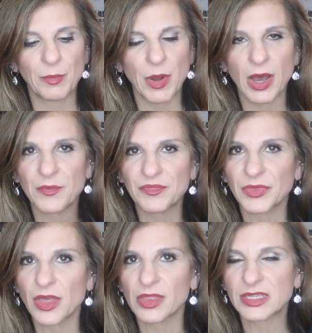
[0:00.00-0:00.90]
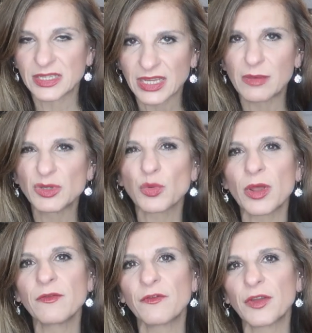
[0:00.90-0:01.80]
but the Skims
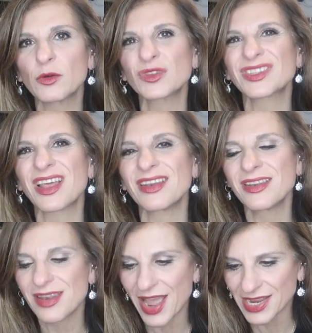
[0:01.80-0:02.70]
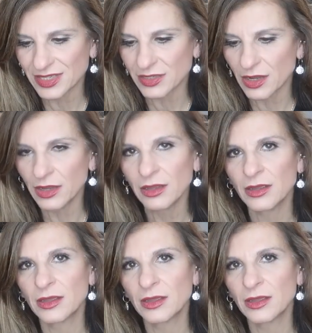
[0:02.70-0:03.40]
one feels nicer